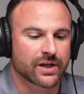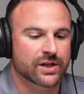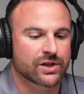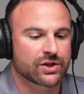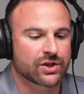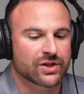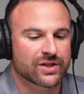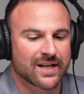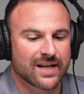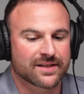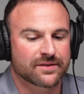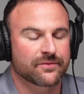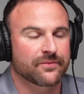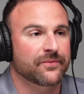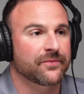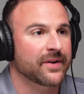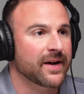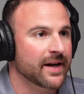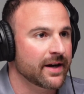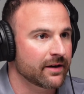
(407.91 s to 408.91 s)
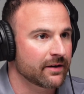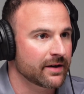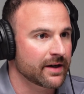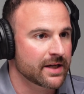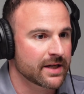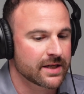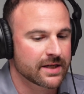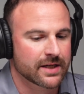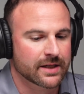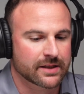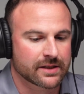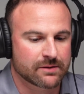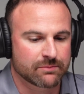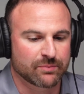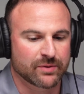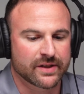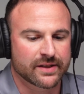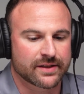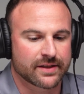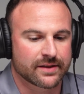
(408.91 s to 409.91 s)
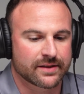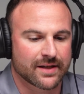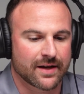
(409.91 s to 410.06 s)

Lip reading: It just has a very explicit